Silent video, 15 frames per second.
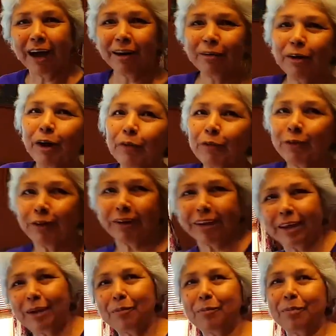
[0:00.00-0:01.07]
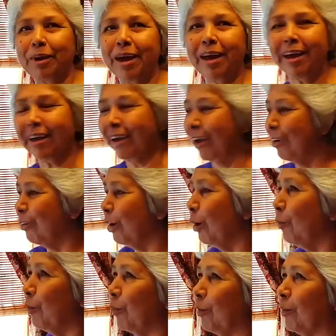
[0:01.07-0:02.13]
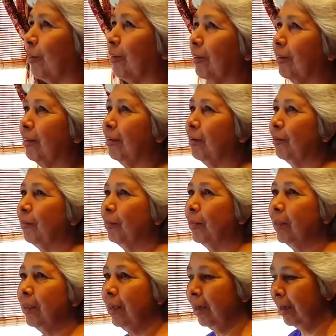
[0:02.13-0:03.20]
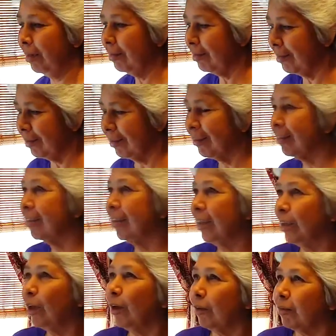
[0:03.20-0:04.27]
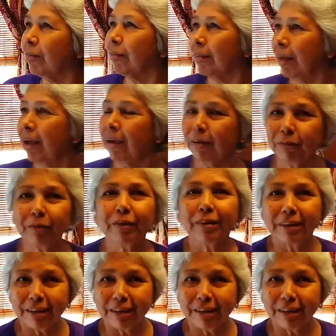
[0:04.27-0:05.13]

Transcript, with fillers: don't have to lean back. I don't have Can to you feel the difference? Yes. Yes, I can feel the